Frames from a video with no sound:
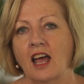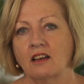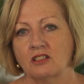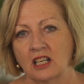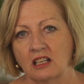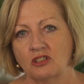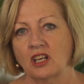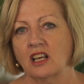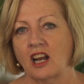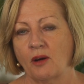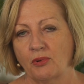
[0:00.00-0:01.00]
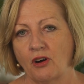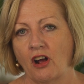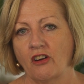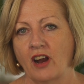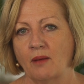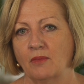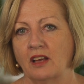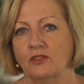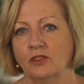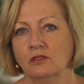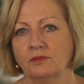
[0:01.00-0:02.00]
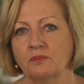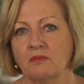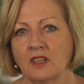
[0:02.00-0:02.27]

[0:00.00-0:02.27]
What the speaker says: our teaching and our program level